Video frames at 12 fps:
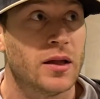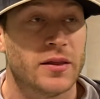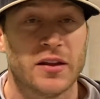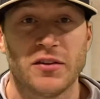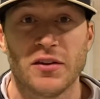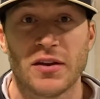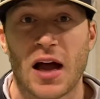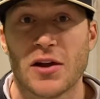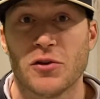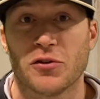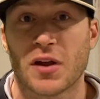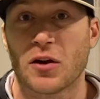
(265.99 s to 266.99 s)
This is how
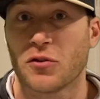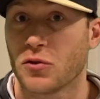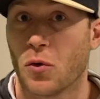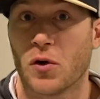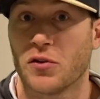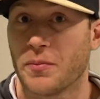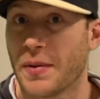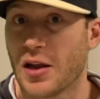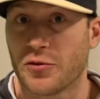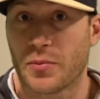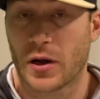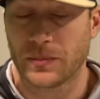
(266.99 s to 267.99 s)
you settle scores in
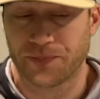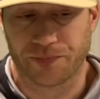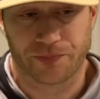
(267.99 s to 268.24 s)
baseball.